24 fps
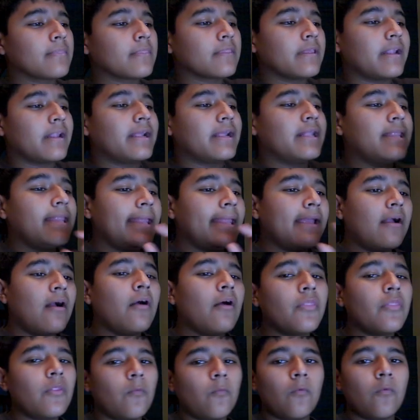I'm gonna click
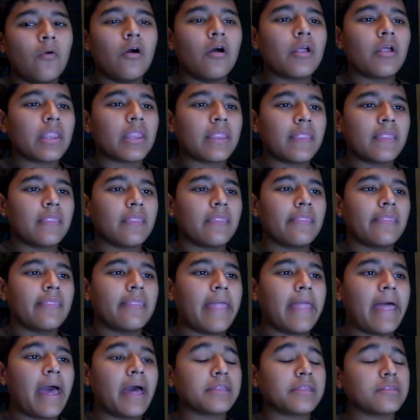on the one
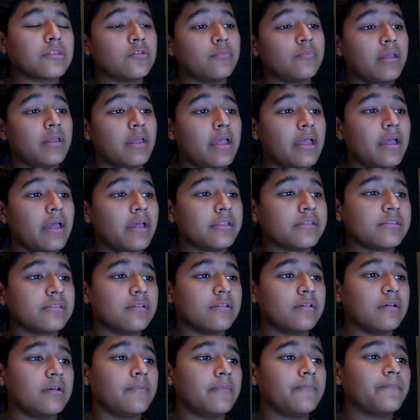that has to has
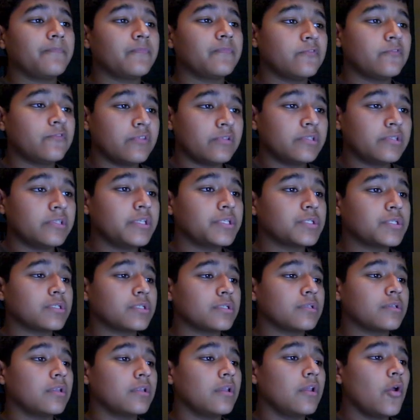uh, transition.
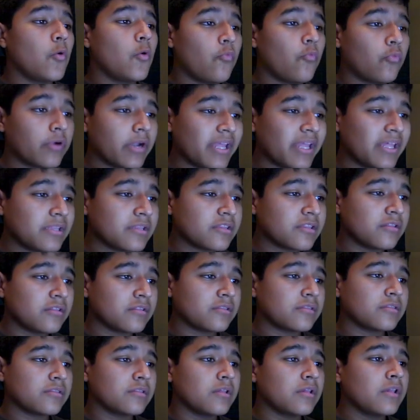For
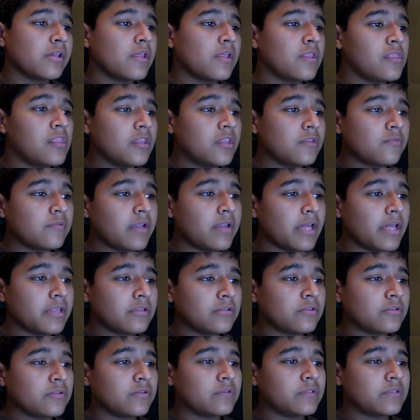instance, this one has
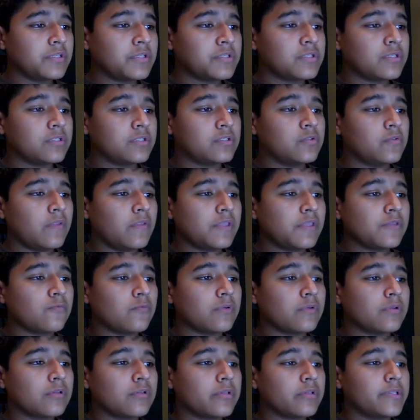to transition into this
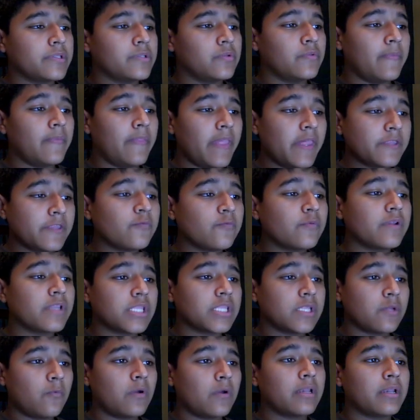one. So this one
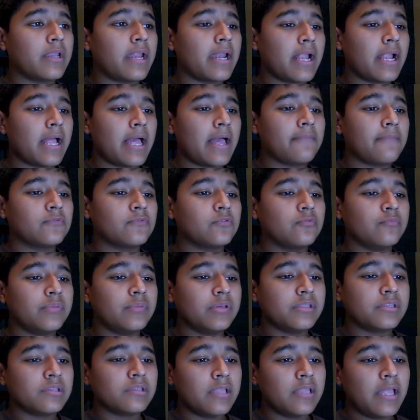is the one that have to
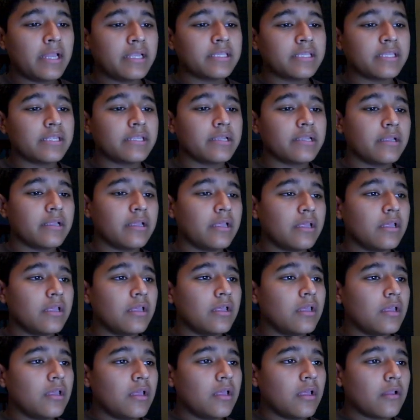be selected.
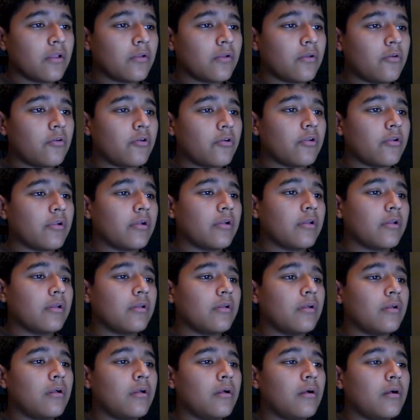I'm gonna.
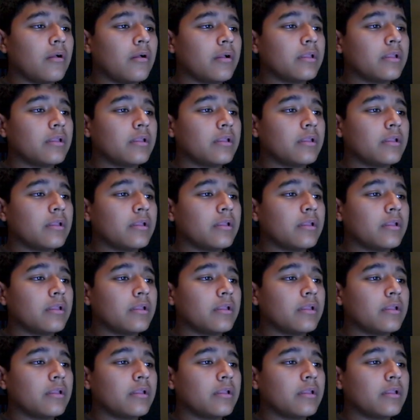Uh,